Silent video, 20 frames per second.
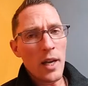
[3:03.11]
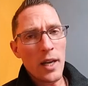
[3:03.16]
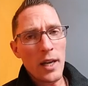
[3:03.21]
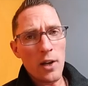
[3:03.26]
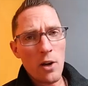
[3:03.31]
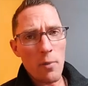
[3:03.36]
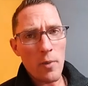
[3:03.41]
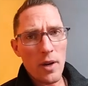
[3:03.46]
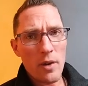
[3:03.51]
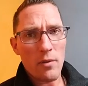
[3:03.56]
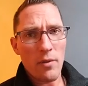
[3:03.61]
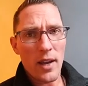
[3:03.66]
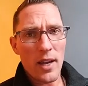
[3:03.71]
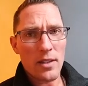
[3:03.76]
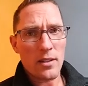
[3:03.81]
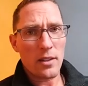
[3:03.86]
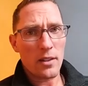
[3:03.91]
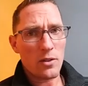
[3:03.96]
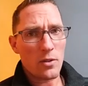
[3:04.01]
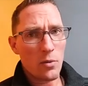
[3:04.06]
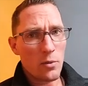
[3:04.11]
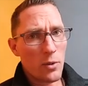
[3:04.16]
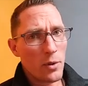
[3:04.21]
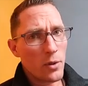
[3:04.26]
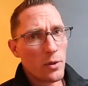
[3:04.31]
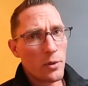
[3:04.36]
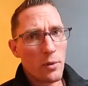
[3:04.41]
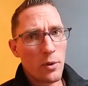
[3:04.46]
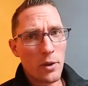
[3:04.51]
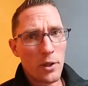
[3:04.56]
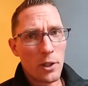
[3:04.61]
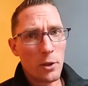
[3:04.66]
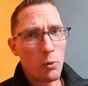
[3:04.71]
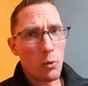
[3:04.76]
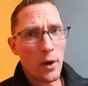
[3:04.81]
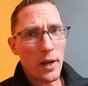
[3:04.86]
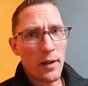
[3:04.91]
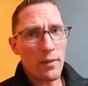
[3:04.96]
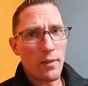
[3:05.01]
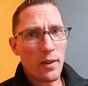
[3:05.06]
intermittent fasting is a really, really
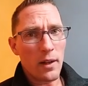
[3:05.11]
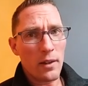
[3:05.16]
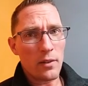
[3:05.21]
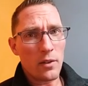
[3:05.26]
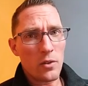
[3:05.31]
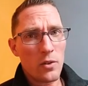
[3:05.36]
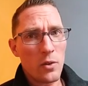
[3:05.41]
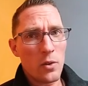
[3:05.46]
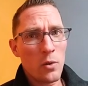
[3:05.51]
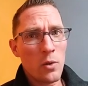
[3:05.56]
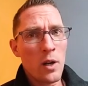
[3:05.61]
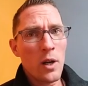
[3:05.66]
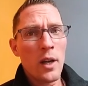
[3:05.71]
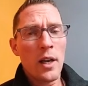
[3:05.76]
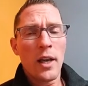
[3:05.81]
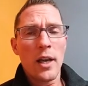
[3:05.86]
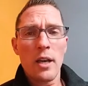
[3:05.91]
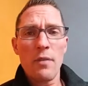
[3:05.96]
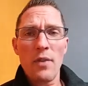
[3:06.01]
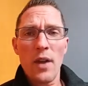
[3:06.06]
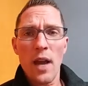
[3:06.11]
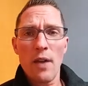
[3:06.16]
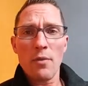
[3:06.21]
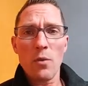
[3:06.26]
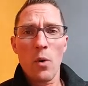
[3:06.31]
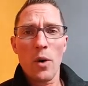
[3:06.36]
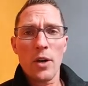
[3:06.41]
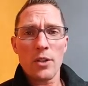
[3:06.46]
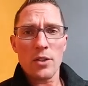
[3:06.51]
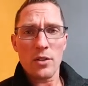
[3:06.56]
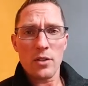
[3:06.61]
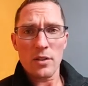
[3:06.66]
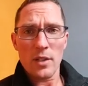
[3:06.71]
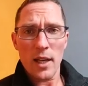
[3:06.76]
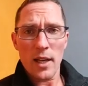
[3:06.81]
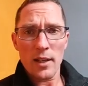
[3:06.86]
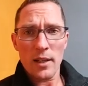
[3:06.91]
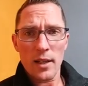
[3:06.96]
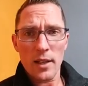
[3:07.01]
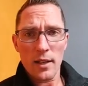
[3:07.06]
great thing to do. If you have questions
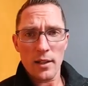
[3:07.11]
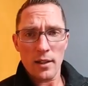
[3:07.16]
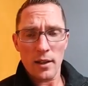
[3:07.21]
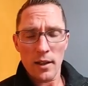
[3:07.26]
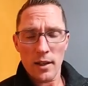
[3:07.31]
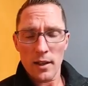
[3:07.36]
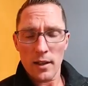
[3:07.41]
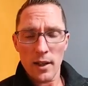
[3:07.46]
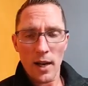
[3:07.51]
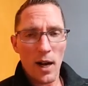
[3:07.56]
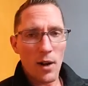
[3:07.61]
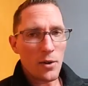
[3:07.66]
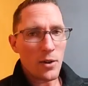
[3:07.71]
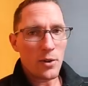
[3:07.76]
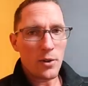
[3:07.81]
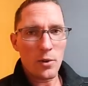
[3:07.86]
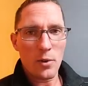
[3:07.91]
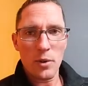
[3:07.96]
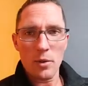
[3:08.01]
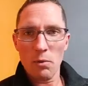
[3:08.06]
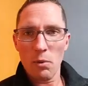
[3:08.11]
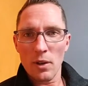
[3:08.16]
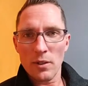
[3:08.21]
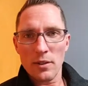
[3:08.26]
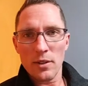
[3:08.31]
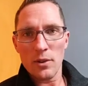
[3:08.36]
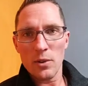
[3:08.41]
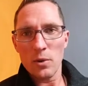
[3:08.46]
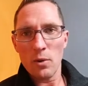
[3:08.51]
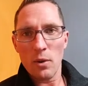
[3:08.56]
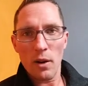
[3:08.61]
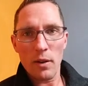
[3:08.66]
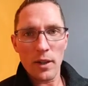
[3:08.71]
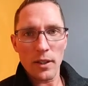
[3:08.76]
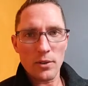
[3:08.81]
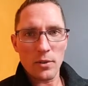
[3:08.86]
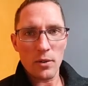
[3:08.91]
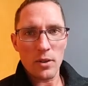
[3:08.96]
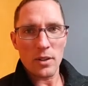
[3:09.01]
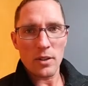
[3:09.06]
on it, how to do it, what to do, all that
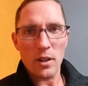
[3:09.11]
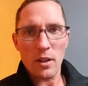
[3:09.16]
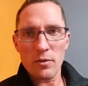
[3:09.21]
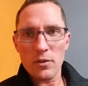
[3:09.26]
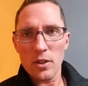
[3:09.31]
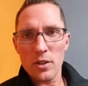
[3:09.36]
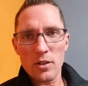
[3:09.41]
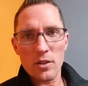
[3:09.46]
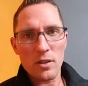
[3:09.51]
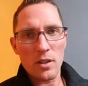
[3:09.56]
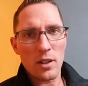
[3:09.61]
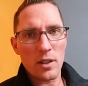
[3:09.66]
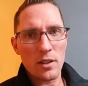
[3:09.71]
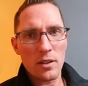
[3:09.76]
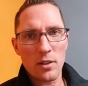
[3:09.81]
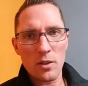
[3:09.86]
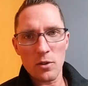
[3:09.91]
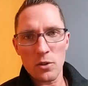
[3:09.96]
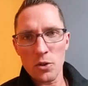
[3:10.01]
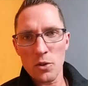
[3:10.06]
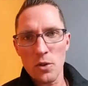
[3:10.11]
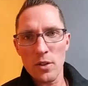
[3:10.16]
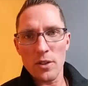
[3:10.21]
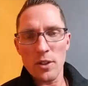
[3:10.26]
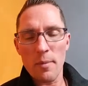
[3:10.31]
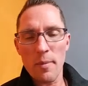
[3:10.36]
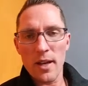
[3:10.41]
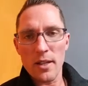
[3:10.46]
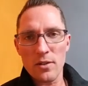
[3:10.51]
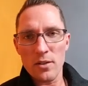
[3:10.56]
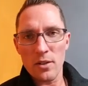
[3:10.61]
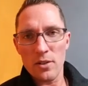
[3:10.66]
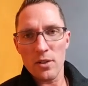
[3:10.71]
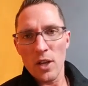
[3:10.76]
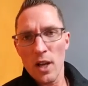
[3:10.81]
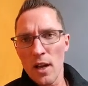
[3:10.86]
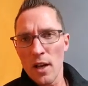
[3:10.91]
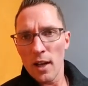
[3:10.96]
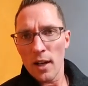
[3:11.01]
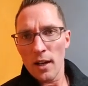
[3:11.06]
sort of stuff, just shoot us a message,
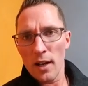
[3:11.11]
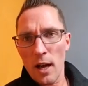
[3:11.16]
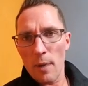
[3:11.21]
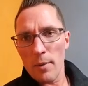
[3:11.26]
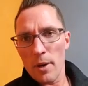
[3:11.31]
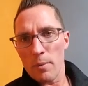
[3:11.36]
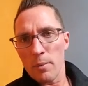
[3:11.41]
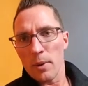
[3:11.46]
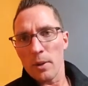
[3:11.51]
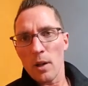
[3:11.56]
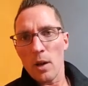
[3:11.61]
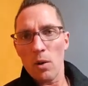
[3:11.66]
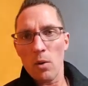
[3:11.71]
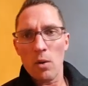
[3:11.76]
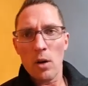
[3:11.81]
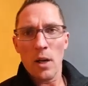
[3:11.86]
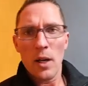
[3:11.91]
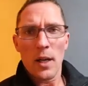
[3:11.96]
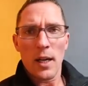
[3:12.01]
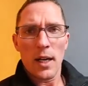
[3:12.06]
comment below,